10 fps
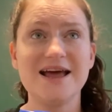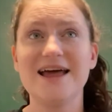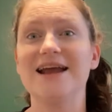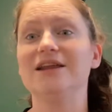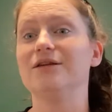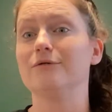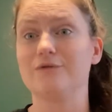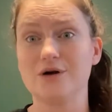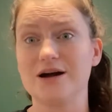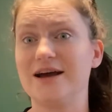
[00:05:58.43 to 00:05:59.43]
Anything
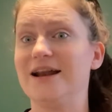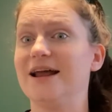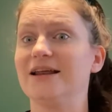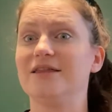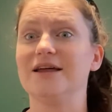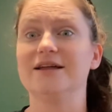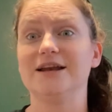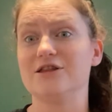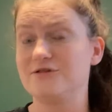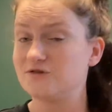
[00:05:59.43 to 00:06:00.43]
fried, any
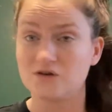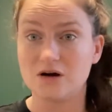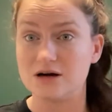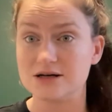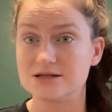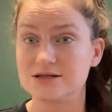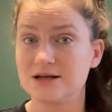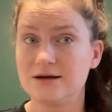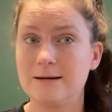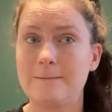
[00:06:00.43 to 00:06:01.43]
sauce,
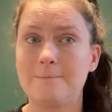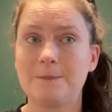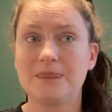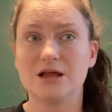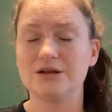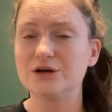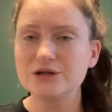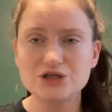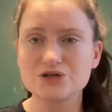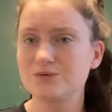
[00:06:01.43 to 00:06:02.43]
literally just